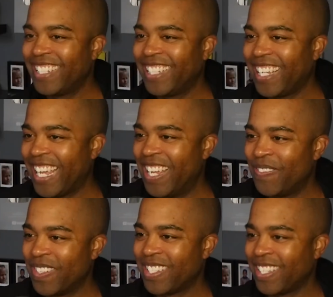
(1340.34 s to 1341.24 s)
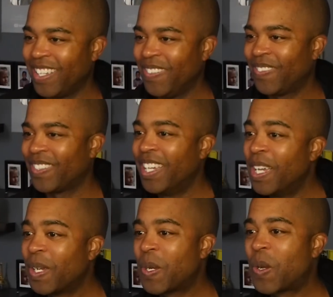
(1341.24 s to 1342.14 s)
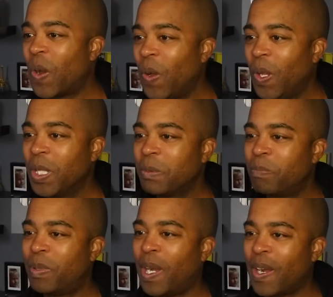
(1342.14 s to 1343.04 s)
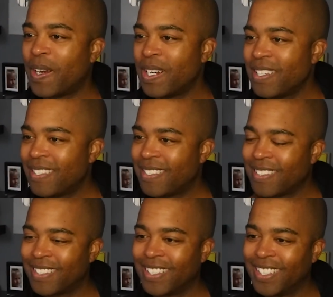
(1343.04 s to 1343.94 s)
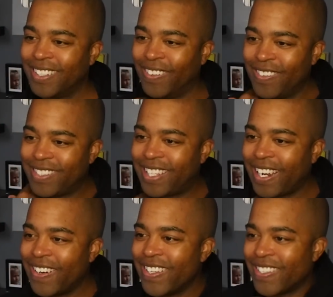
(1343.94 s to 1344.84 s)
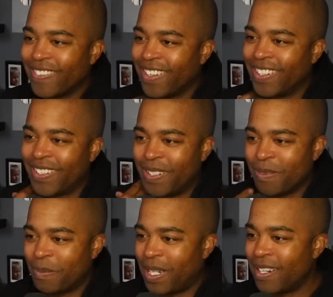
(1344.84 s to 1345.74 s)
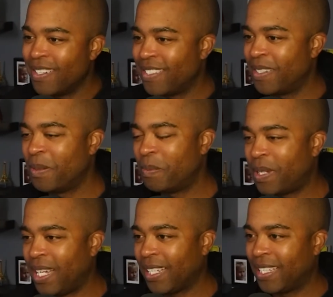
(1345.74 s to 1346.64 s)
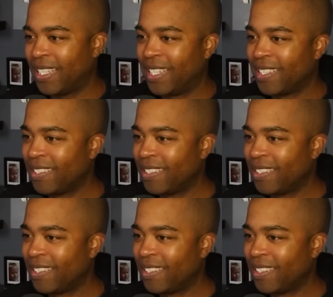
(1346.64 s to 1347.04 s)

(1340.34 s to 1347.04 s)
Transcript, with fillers: she can't help herself. Gold bars who carries around gold bars in their pocket?